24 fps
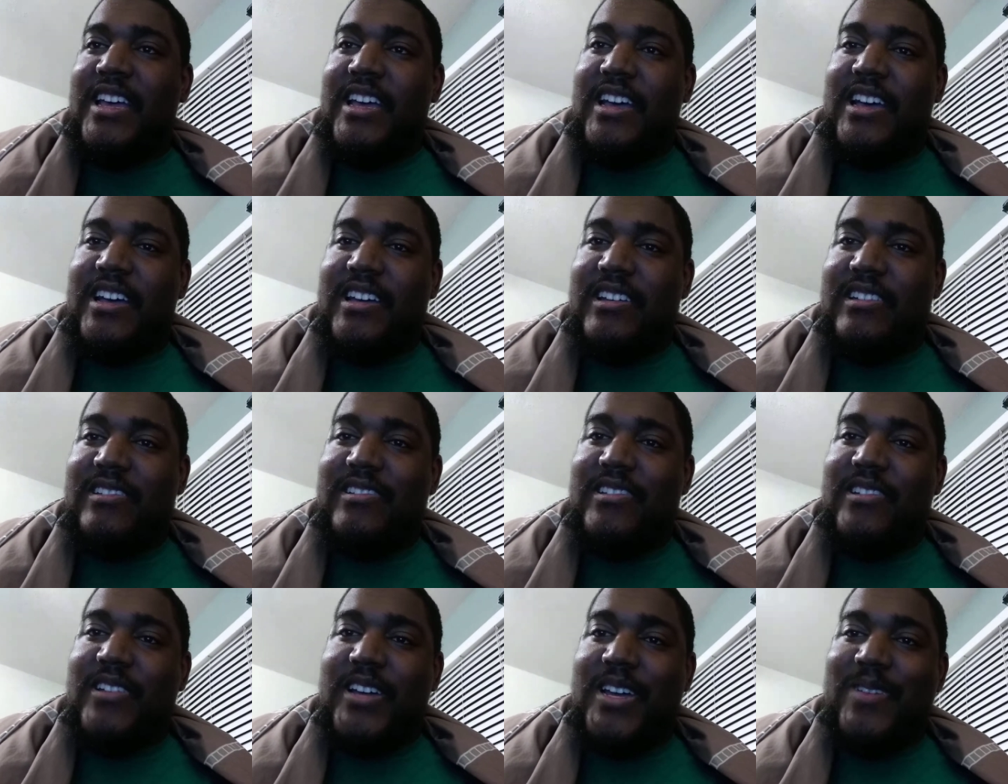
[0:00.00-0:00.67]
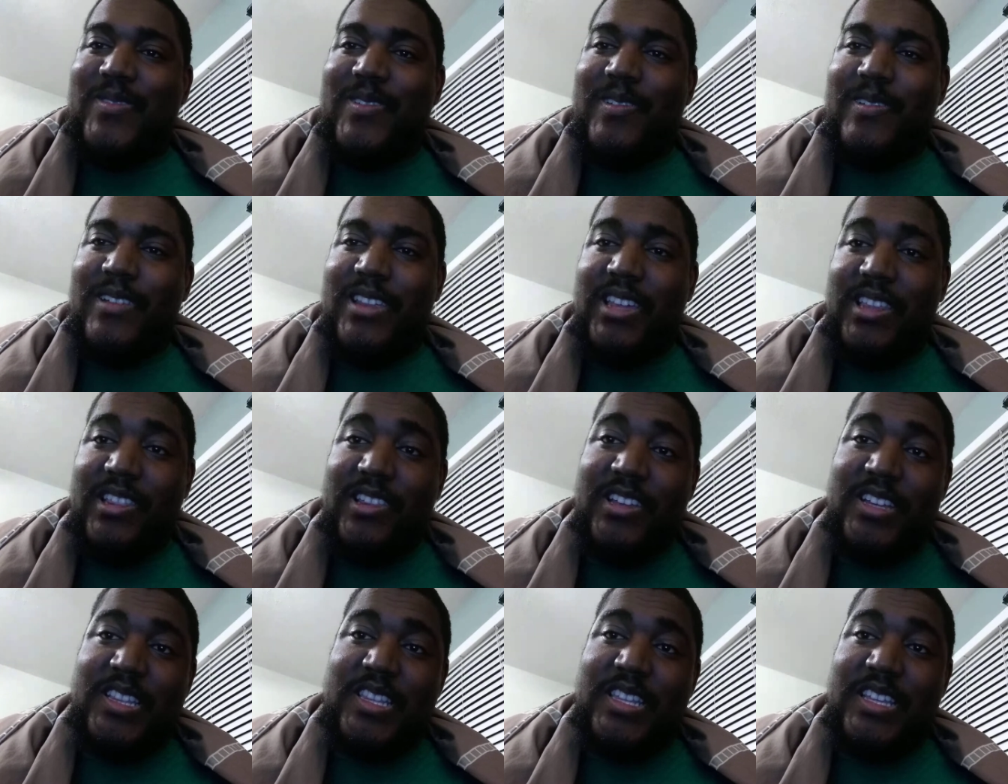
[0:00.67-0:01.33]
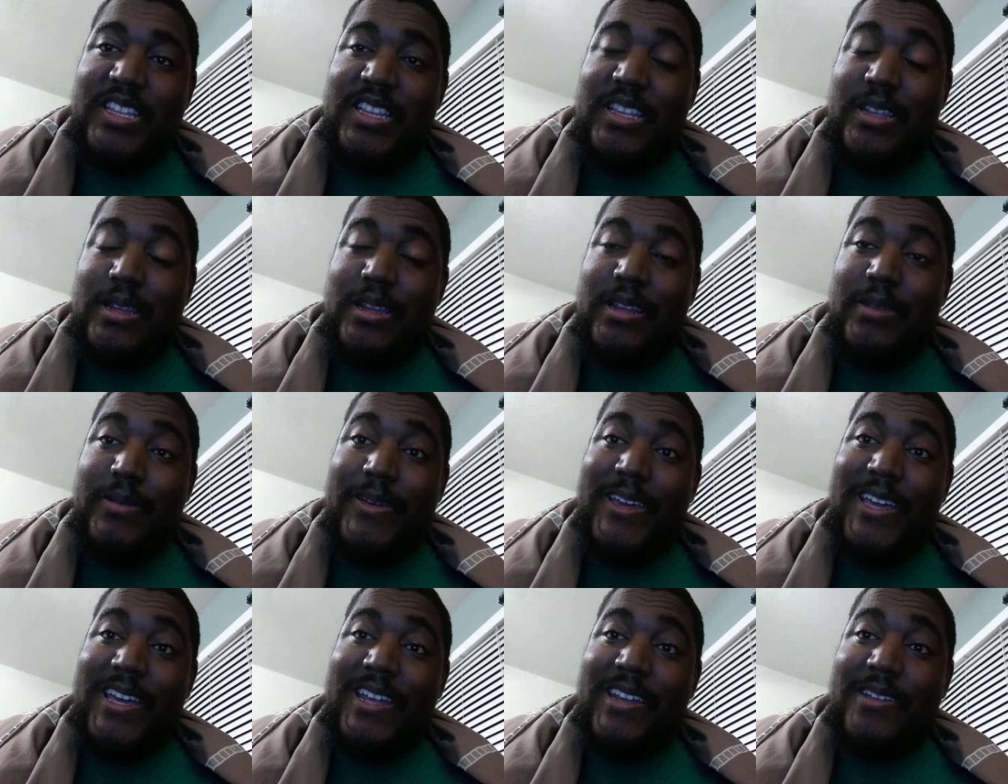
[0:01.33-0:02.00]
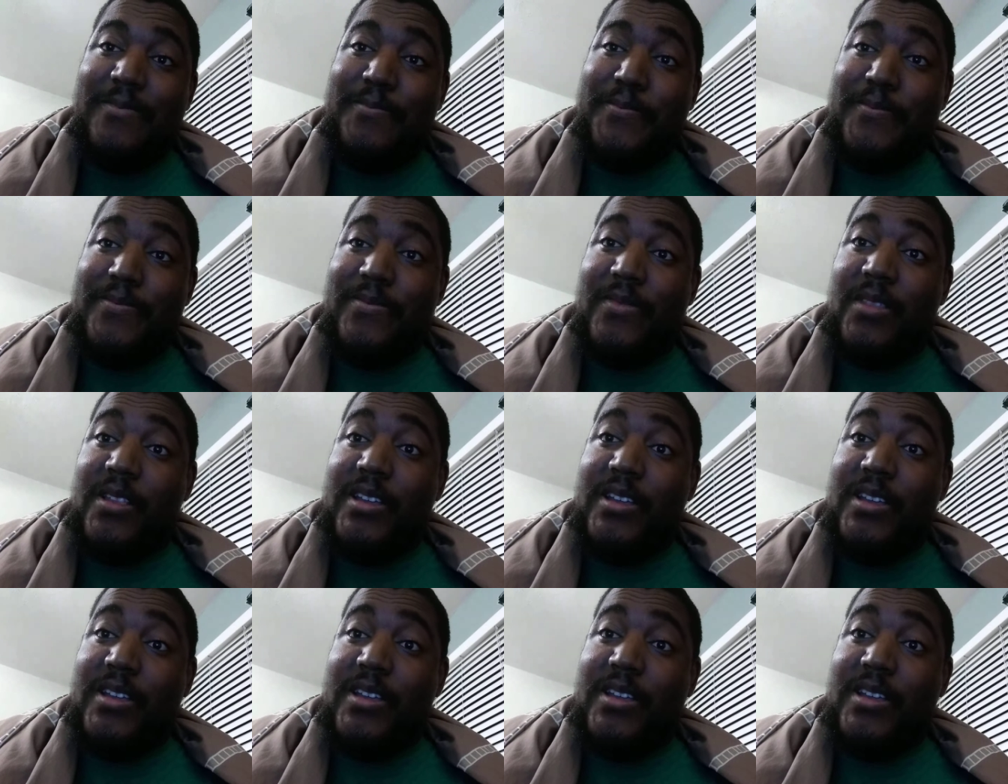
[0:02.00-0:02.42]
I don't know. I haven't really looked into the man.